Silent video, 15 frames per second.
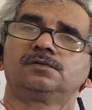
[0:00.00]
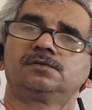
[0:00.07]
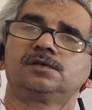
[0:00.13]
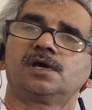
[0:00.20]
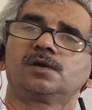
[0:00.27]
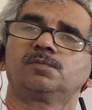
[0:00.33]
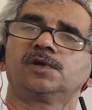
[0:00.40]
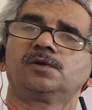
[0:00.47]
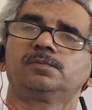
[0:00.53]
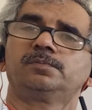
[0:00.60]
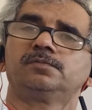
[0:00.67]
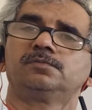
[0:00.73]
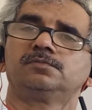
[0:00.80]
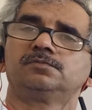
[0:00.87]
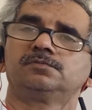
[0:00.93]
There may
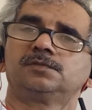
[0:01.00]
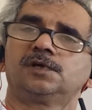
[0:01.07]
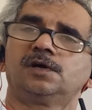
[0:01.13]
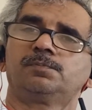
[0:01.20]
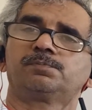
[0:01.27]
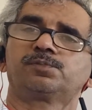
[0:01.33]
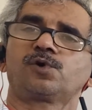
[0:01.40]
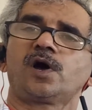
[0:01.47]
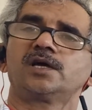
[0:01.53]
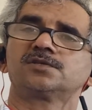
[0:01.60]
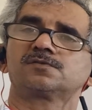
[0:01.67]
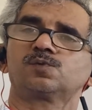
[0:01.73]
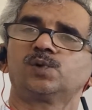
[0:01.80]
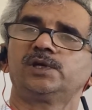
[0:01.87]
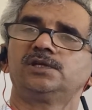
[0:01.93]
be a price
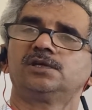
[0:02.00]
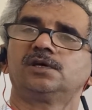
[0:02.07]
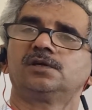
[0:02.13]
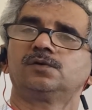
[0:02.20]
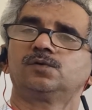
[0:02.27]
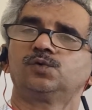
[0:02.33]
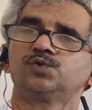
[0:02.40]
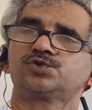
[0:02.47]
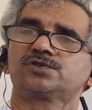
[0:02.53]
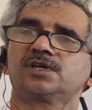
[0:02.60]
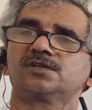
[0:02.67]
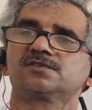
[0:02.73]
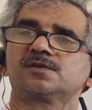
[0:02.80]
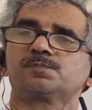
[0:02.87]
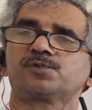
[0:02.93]
leader who
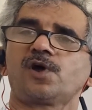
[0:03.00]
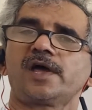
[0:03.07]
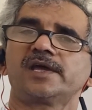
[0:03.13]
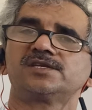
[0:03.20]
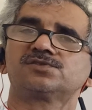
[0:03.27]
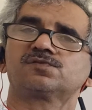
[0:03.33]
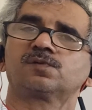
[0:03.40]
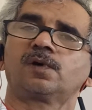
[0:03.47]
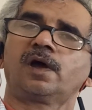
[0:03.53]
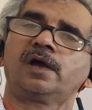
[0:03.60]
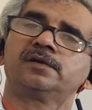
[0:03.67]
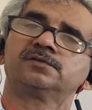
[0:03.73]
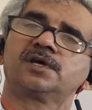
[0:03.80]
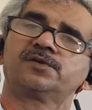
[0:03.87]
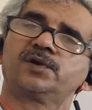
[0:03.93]
sets the price
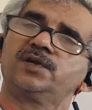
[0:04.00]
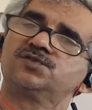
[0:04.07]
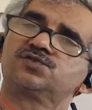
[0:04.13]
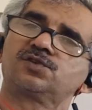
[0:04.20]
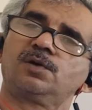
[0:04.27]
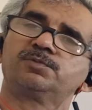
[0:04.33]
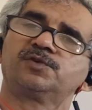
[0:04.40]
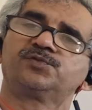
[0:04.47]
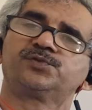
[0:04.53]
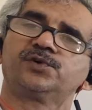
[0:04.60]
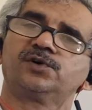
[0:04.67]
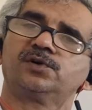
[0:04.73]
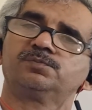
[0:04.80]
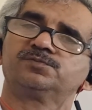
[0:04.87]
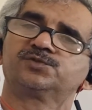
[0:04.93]
and the rest of the
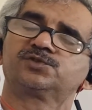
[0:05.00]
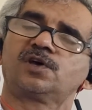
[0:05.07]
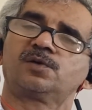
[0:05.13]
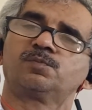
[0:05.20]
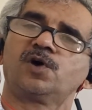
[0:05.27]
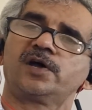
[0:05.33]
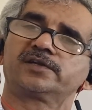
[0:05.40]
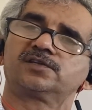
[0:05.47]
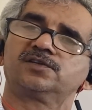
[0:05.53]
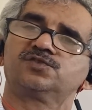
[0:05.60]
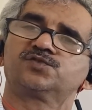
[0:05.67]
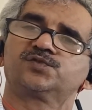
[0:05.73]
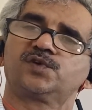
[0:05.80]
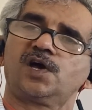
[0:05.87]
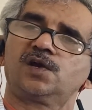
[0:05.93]
firms or market
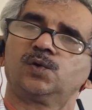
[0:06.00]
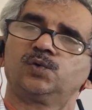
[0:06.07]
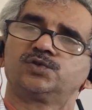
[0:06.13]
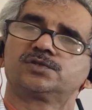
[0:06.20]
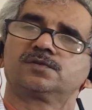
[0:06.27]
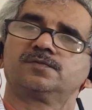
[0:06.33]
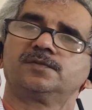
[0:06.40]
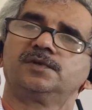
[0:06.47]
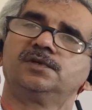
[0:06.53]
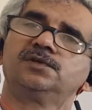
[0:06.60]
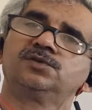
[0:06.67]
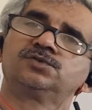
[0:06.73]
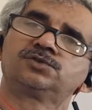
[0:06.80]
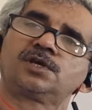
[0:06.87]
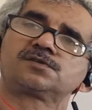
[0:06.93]
follows,
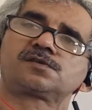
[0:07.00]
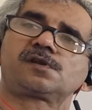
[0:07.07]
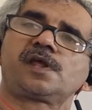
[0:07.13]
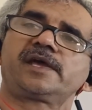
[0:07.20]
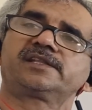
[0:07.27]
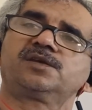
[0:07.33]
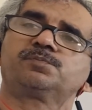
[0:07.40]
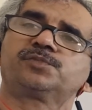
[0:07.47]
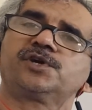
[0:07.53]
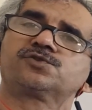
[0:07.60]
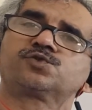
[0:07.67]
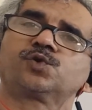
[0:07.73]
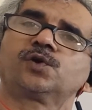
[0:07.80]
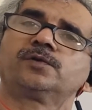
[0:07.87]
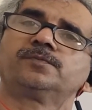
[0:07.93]
just like the
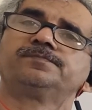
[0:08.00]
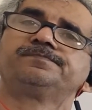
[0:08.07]
petrol.